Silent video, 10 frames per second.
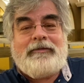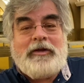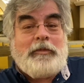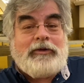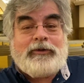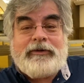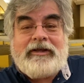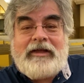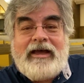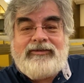People are
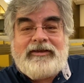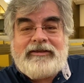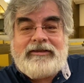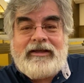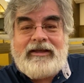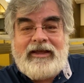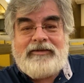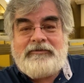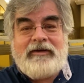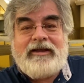realizing that they
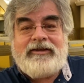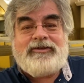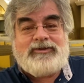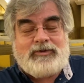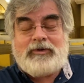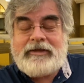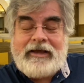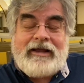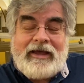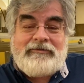can't find it in the store. They're
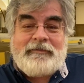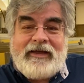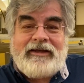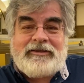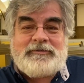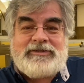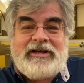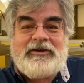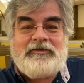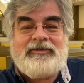going to have to make it
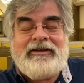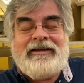themselves.